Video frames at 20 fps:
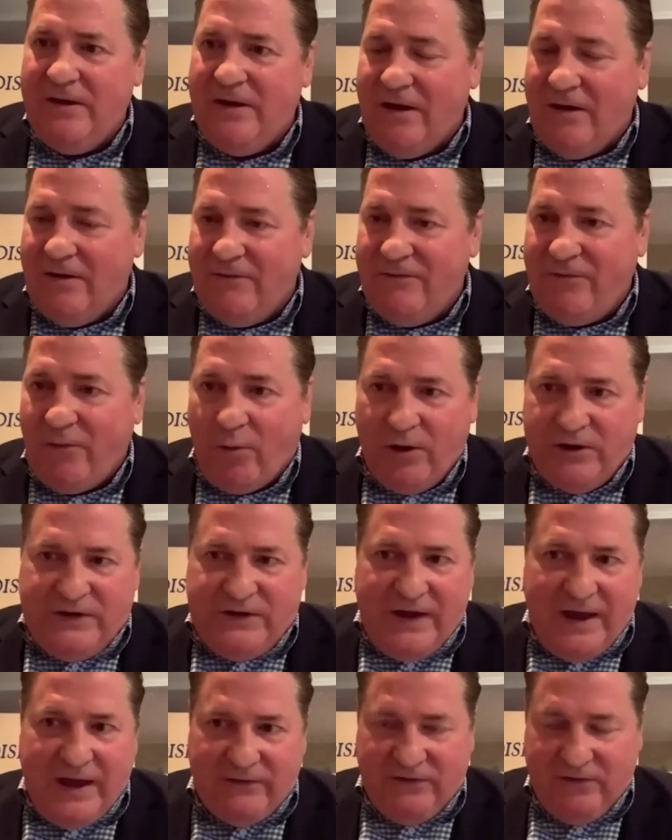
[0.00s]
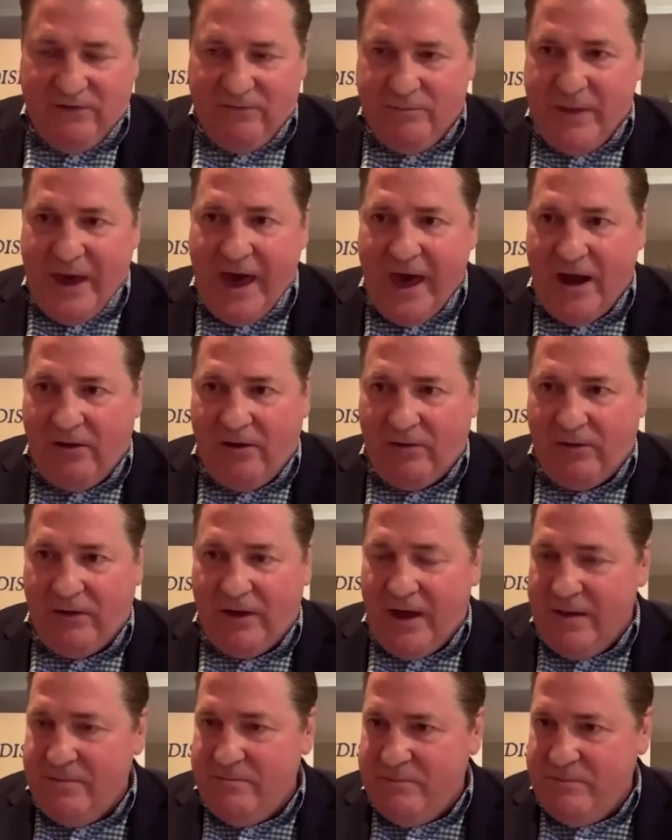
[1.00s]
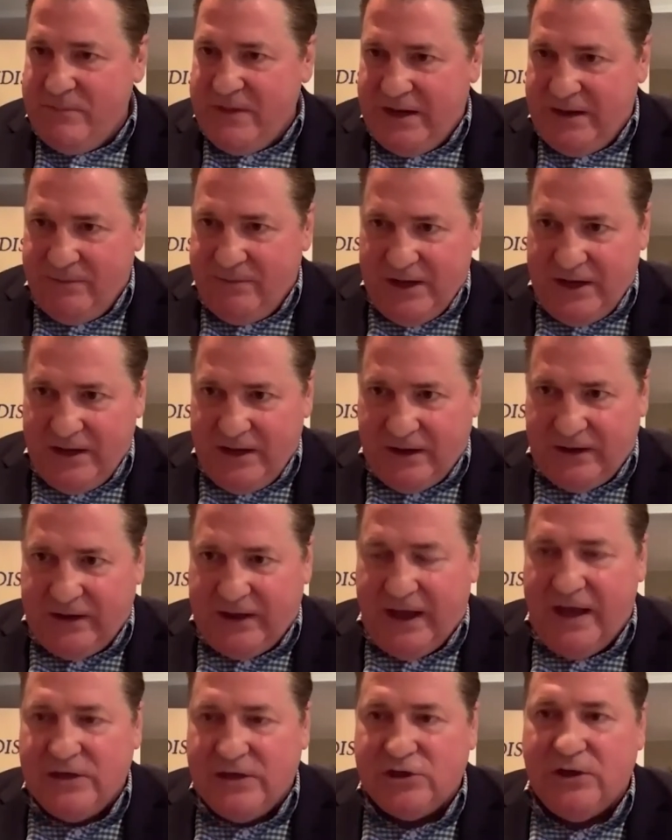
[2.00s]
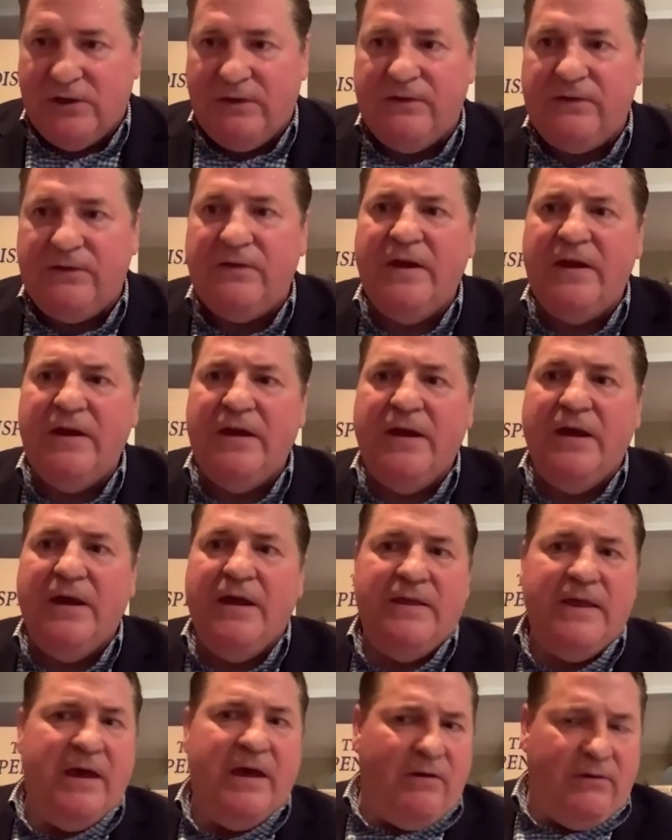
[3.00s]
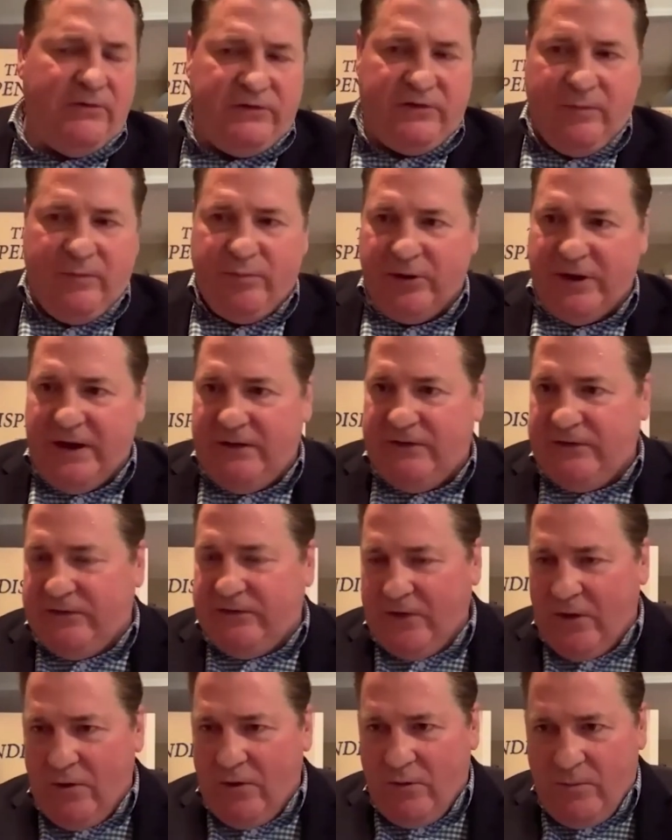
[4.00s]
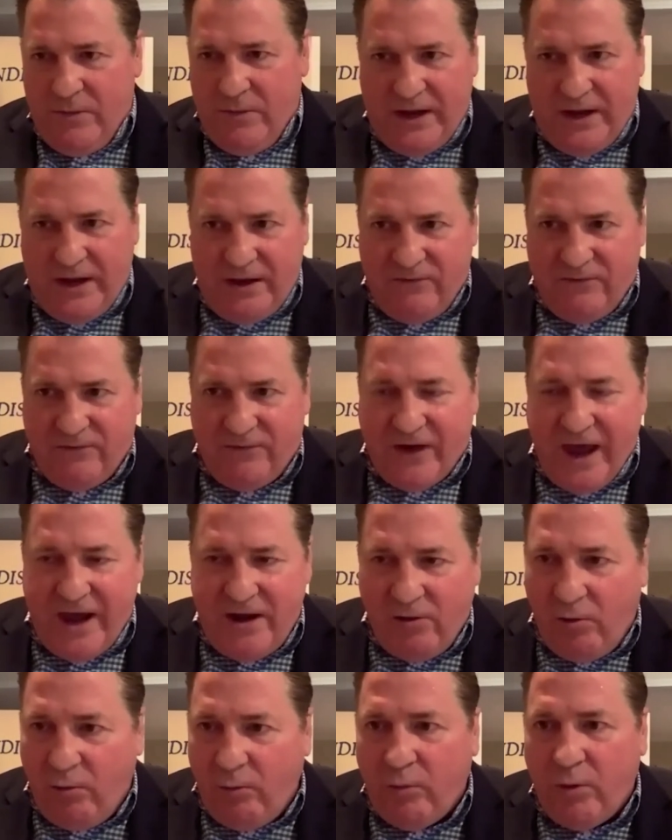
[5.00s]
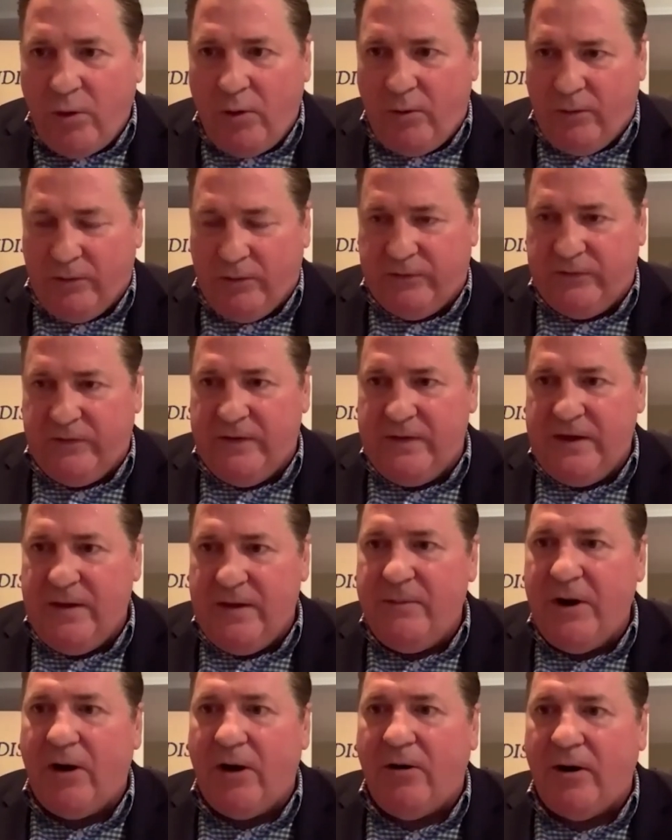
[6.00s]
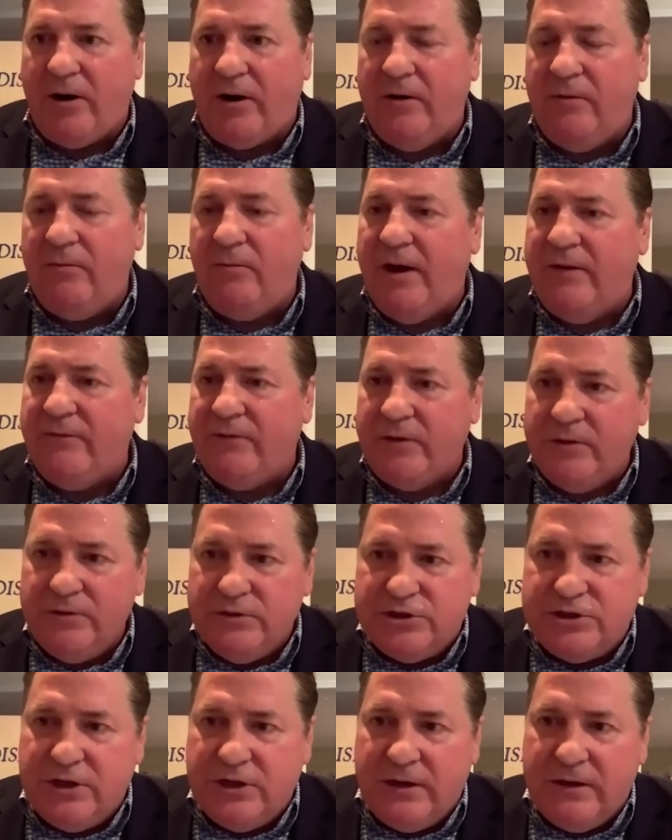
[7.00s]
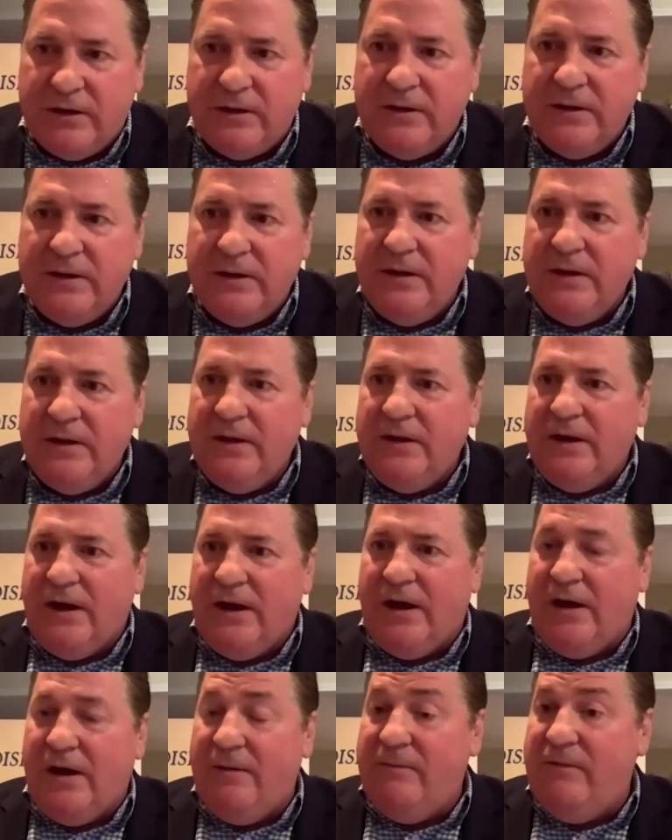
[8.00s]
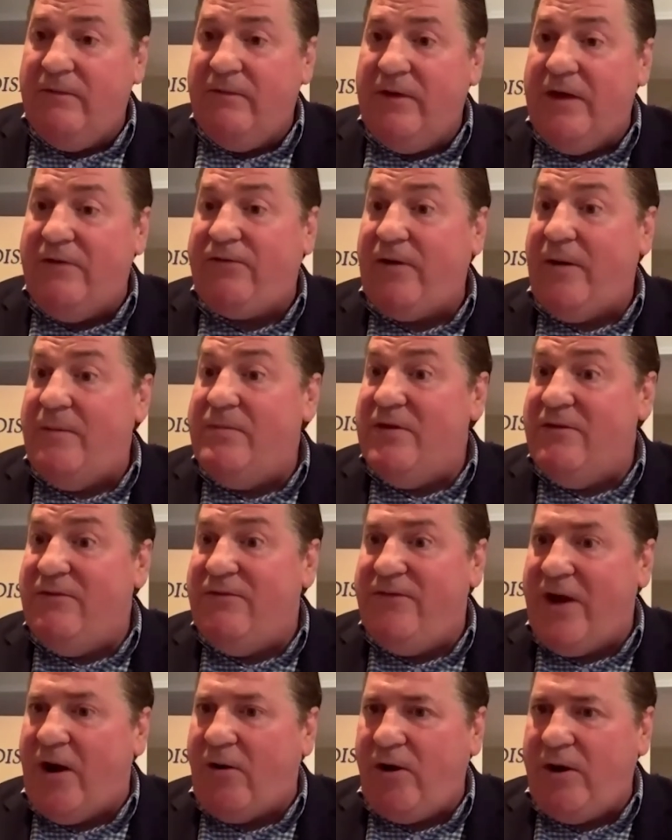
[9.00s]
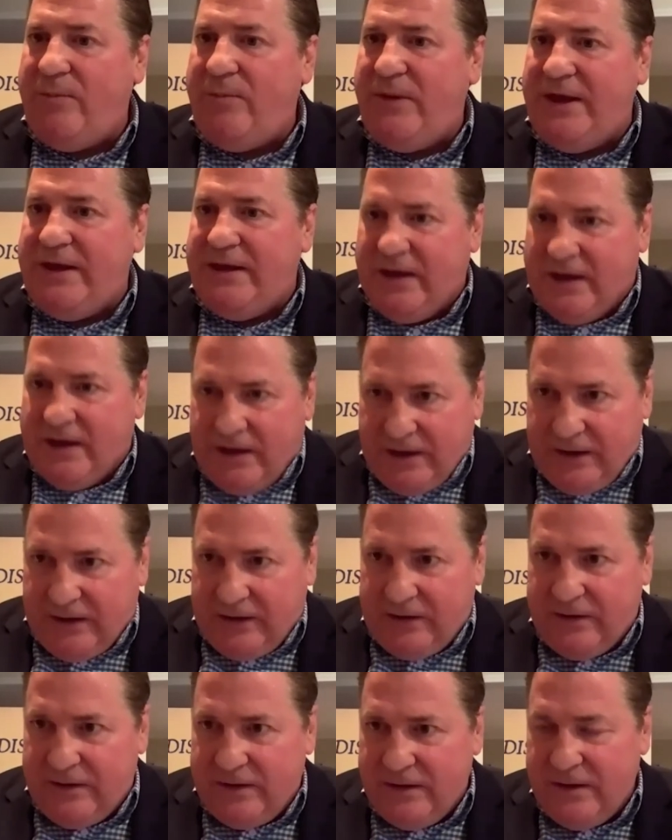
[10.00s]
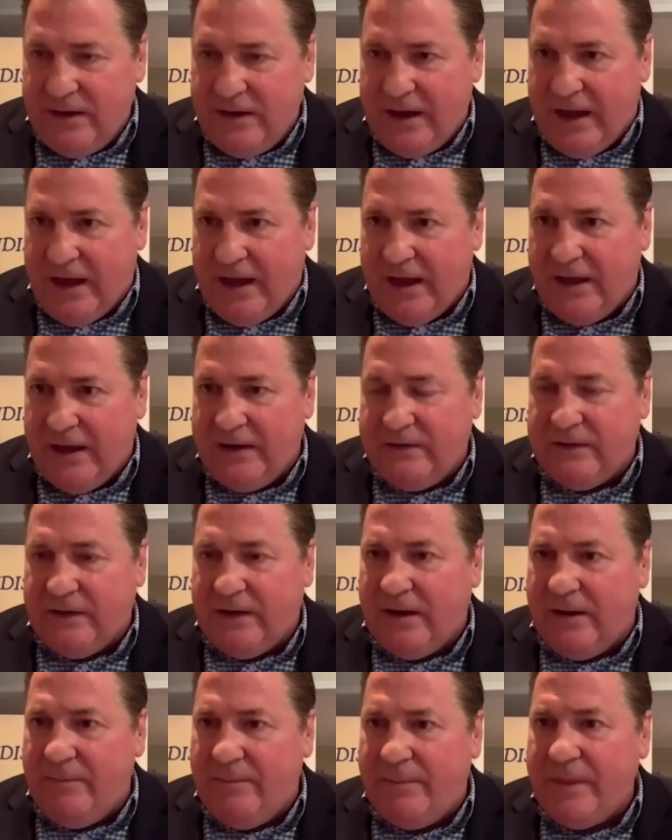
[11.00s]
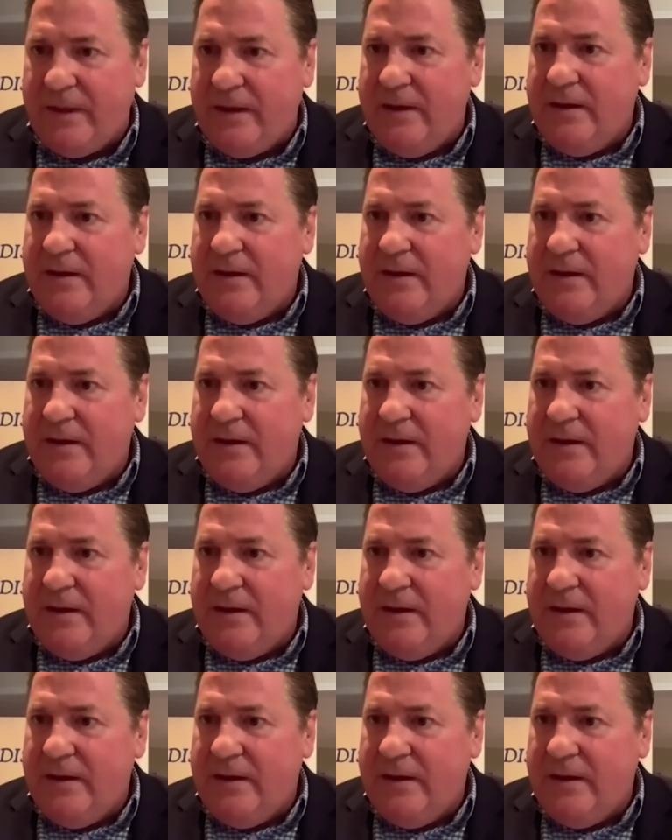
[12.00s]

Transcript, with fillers: uh, vortex of battle on many, many occasions. They also play so many vital roles in the American Revolution um, from the very beginning. And um,